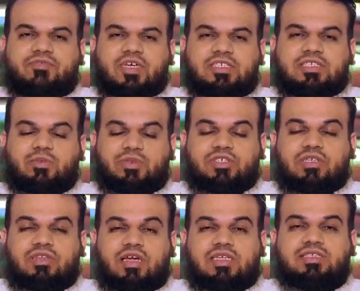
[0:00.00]
verses in which
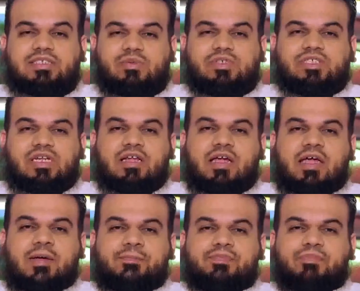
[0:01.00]
Allah Azza wa
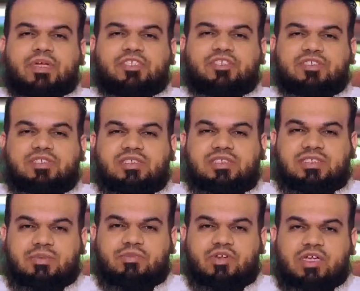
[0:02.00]
mentions the
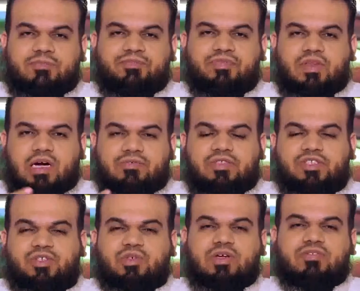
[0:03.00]
summary of the story of the